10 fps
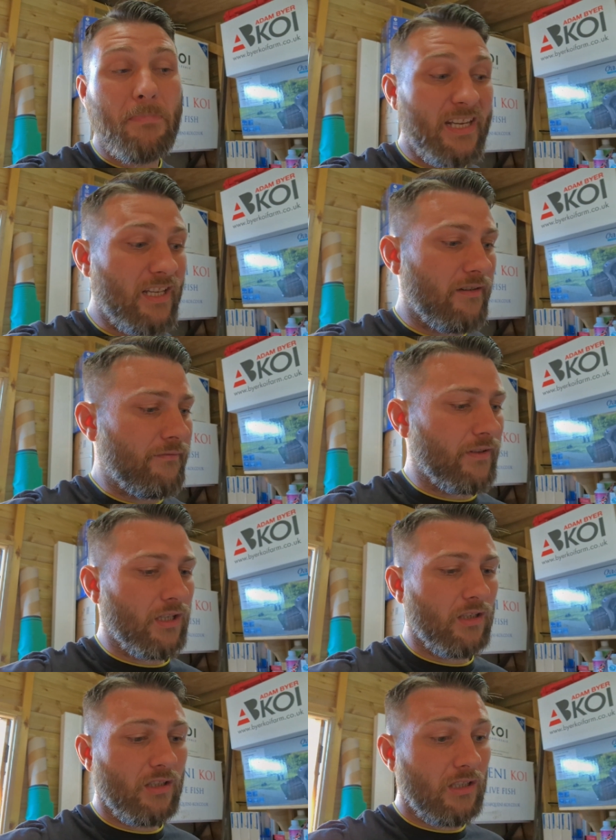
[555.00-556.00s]
bit of
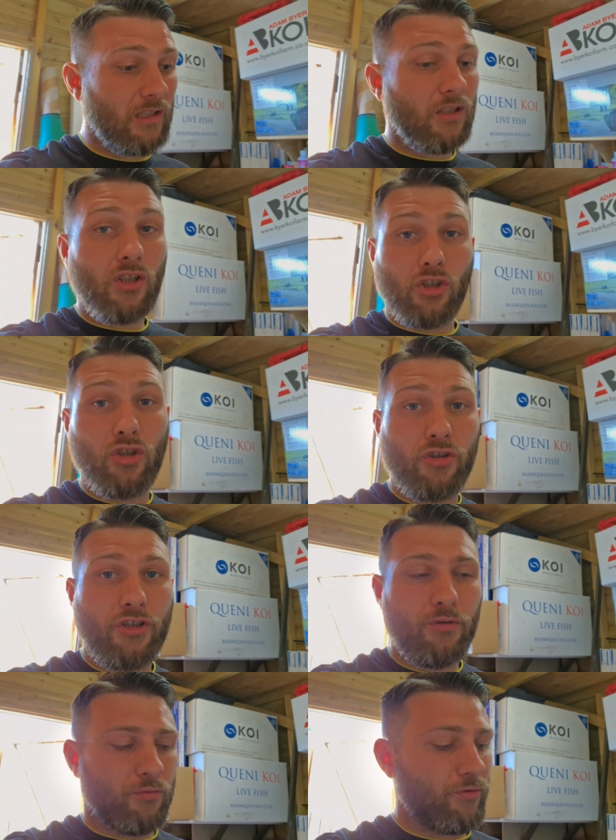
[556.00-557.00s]
good
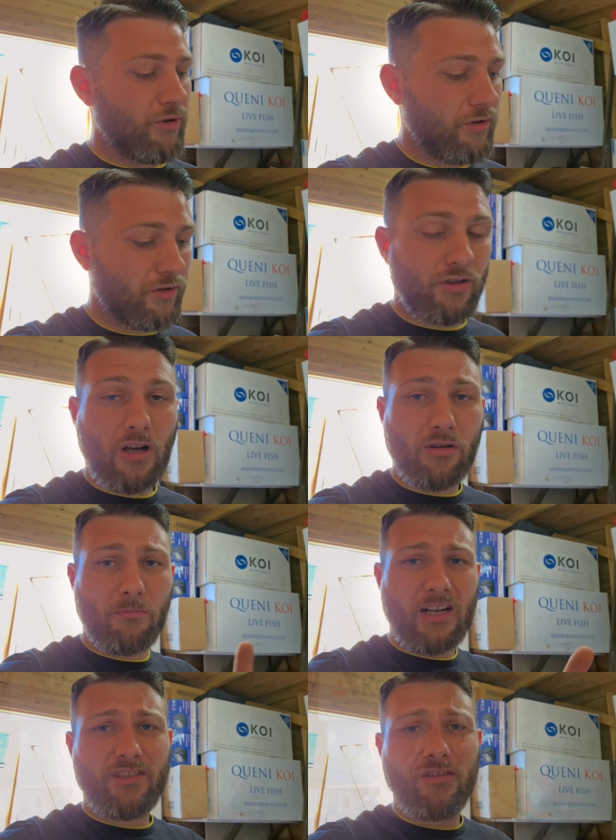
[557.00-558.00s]
news. So I'll
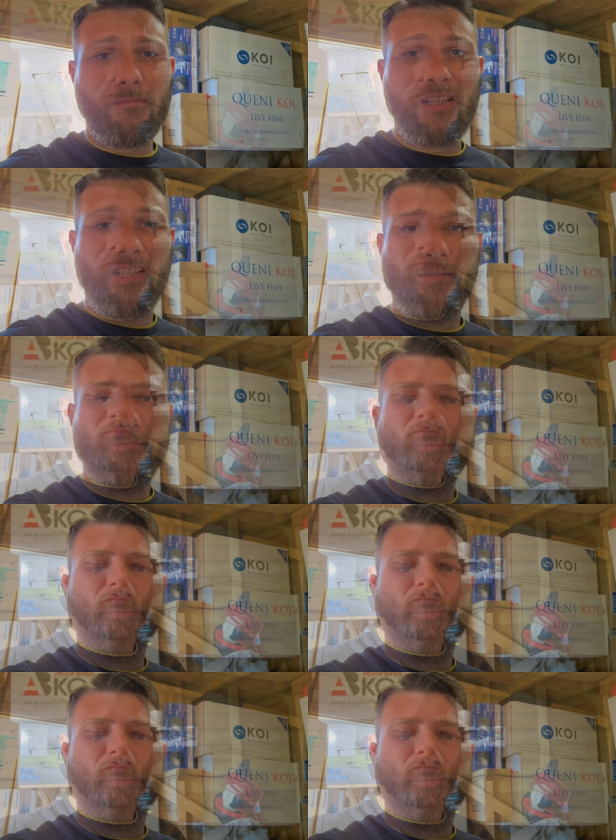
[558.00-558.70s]
come back to you in a minute.